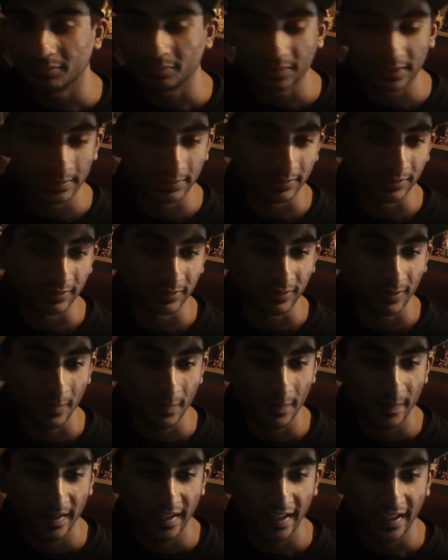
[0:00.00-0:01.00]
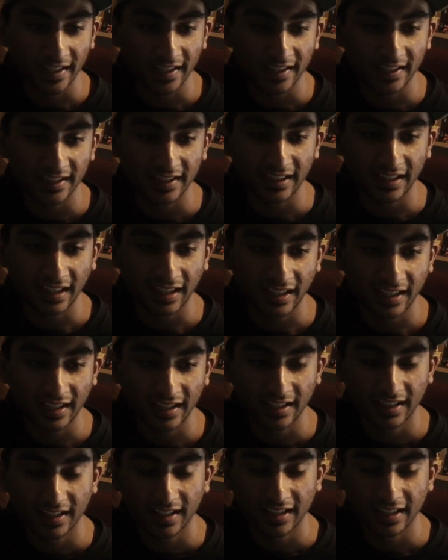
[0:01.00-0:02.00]
people,
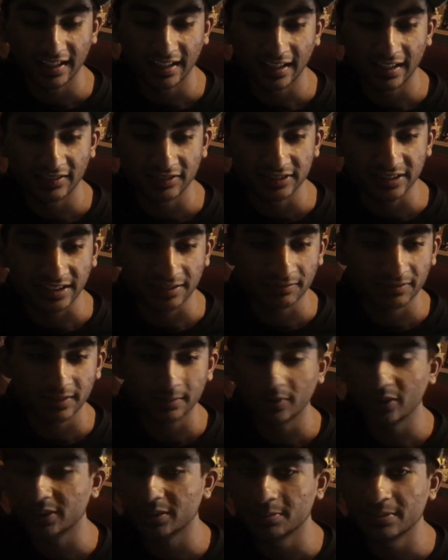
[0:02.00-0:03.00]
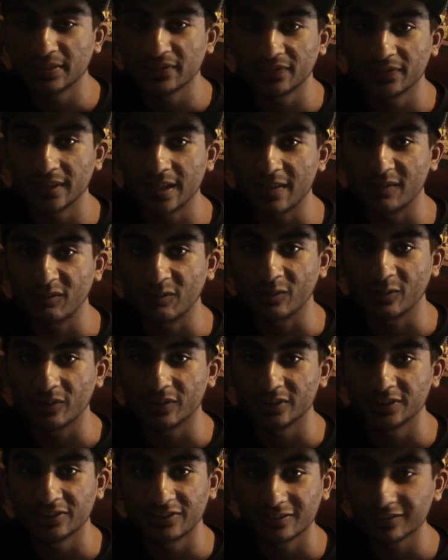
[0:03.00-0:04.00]
and I was like, really want to meet
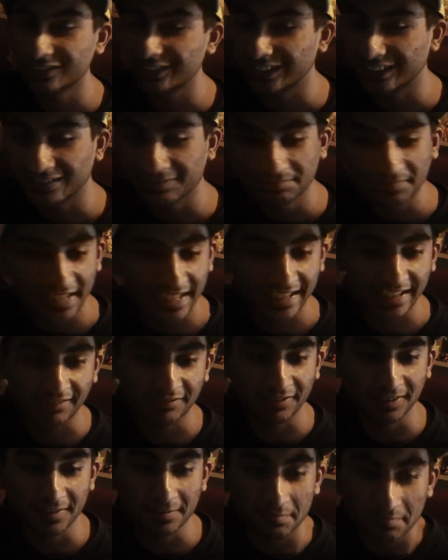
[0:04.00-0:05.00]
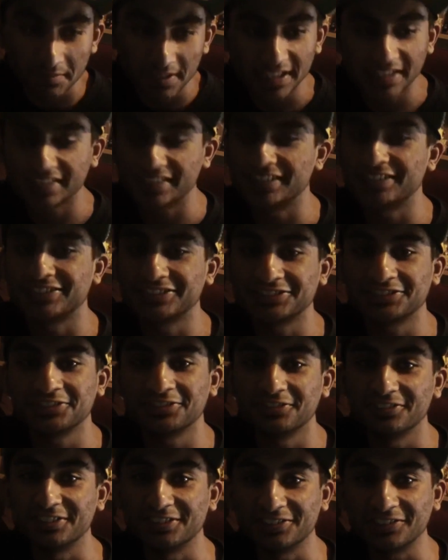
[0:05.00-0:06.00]
Forneverworld. You know, I was like, man, I want to meet this
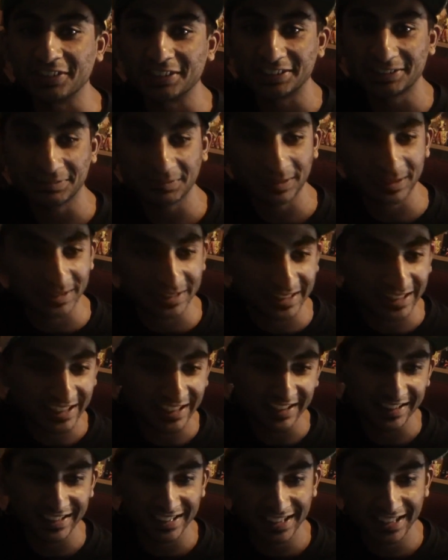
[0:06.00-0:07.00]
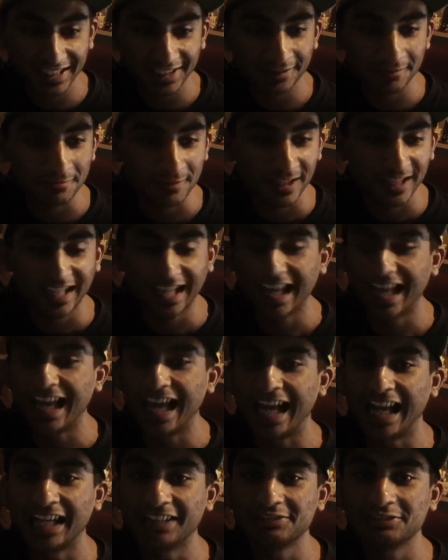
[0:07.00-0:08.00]
dude. You know, I just want to talk to him.
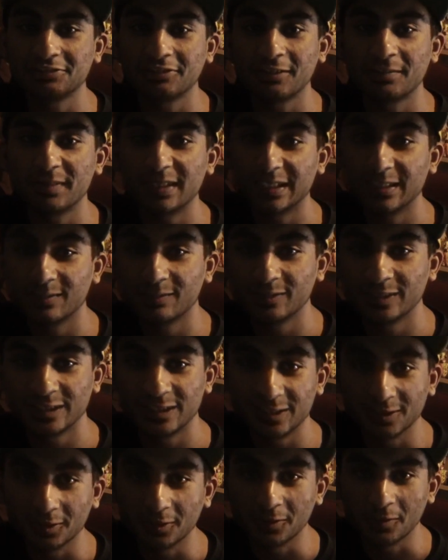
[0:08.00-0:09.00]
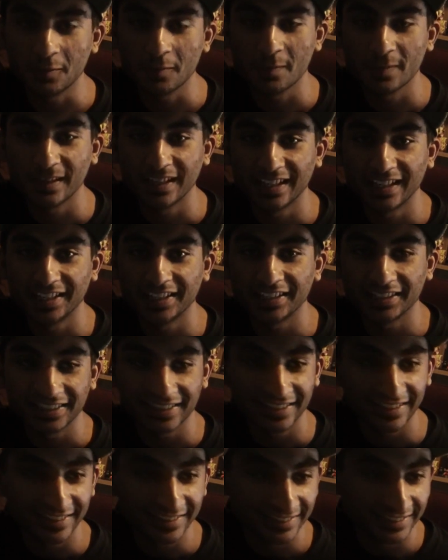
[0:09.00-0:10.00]
And so I made a video.
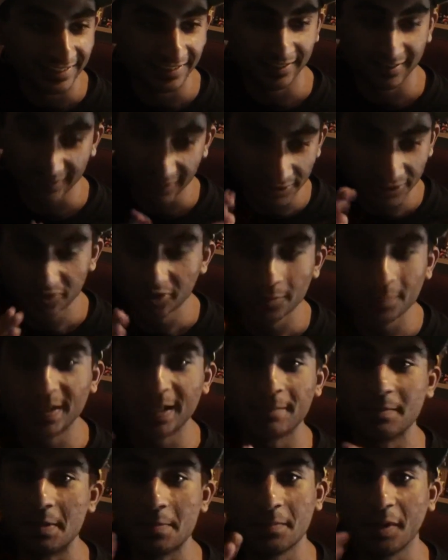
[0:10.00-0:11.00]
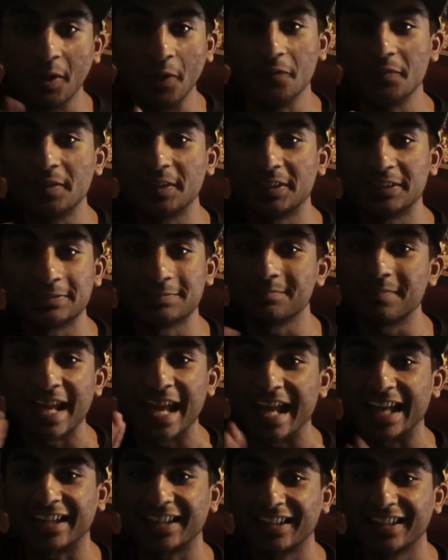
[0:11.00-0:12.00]
The YouTube Anime Mafia is
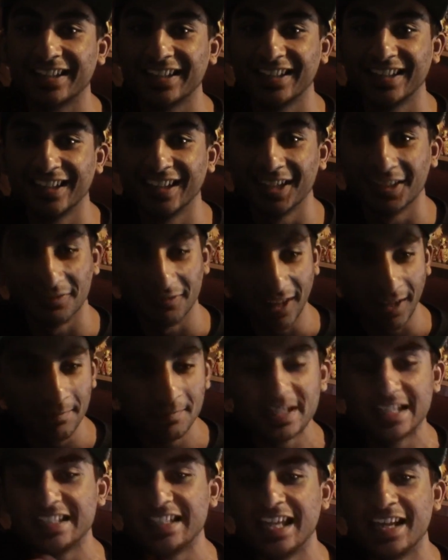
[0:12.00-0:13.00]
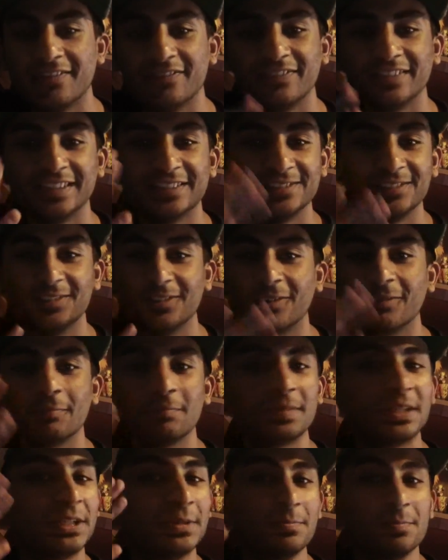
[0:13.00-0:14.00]
back. when I made that video,
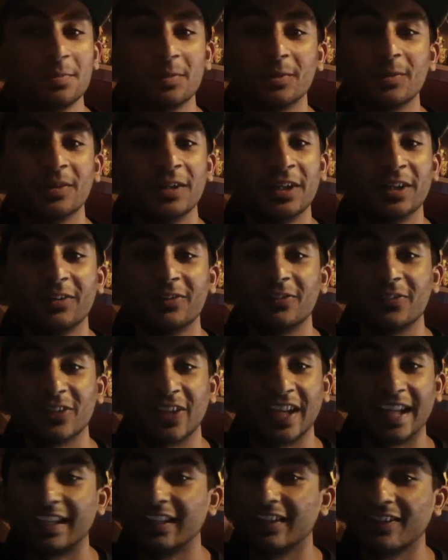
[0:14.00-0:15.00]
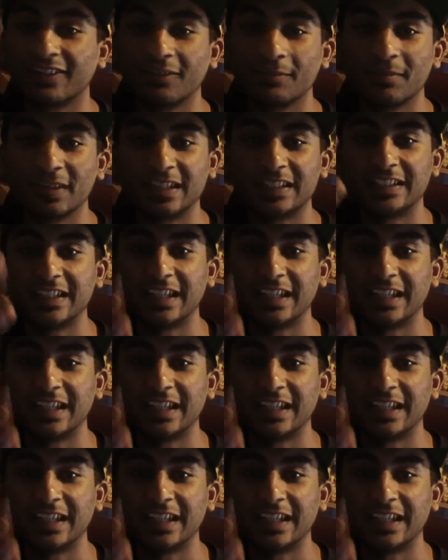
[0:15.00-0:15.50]
people were like, "Oh my